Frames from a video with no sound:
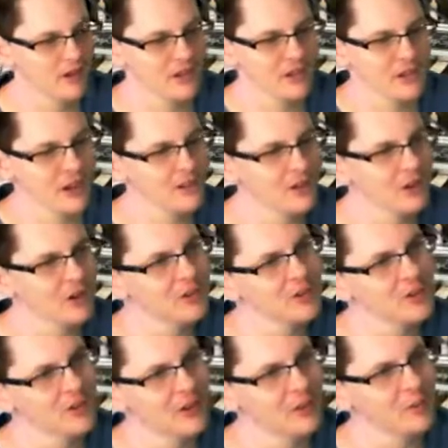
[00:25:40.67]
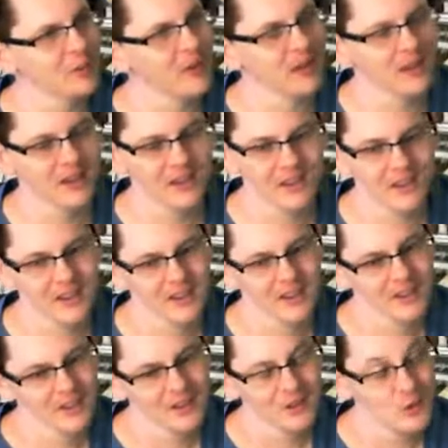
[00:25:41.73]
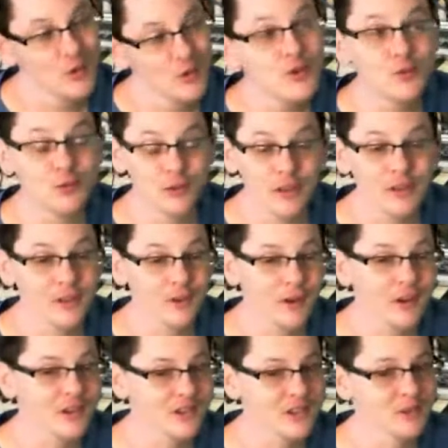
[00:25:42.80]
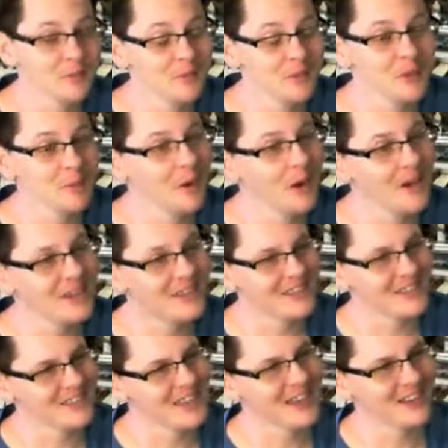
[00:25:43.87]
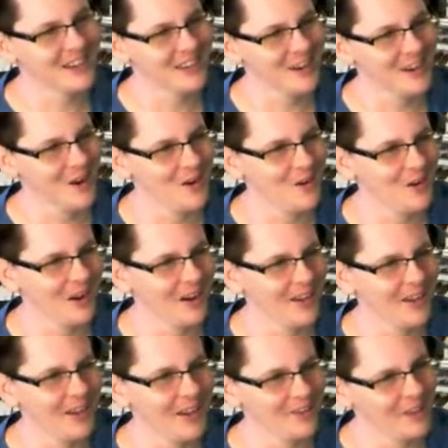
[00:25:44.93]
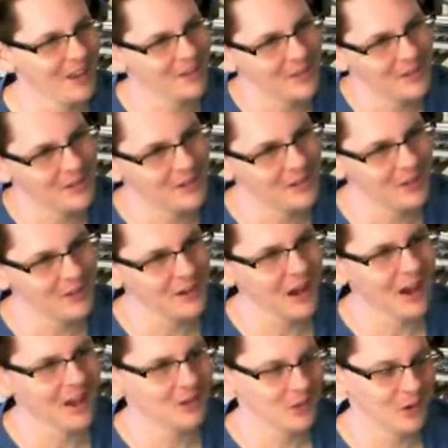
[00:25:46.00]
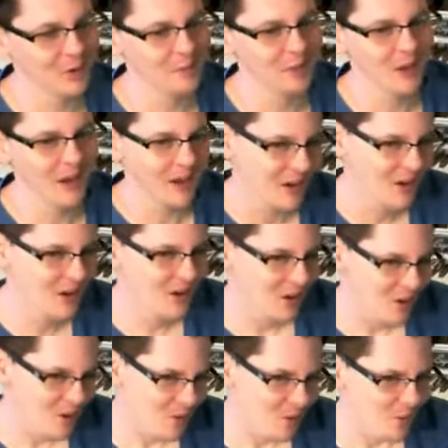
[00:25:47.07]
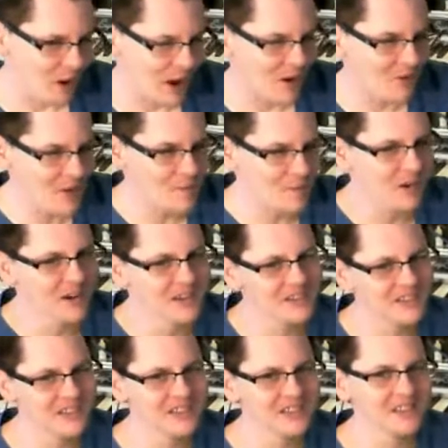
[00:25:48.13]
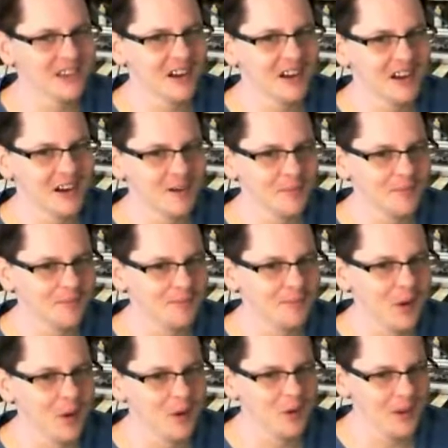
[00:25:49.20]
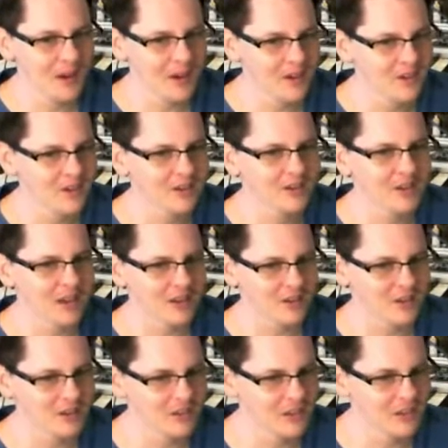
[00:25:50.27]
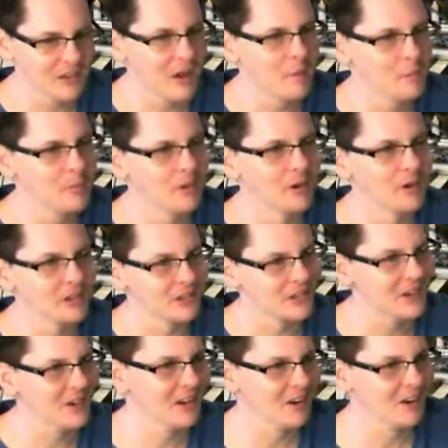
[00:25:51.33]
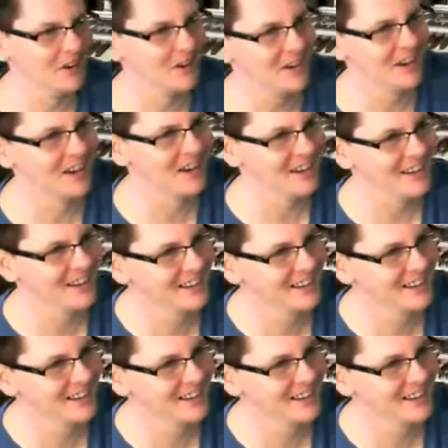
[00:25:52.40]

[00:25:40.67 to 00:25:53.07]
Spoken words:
that I talk to that I'm like, you should really raise your prices, and then there's other guys where I'm like, wow, that price is okay. You're catering to the emperors, okay,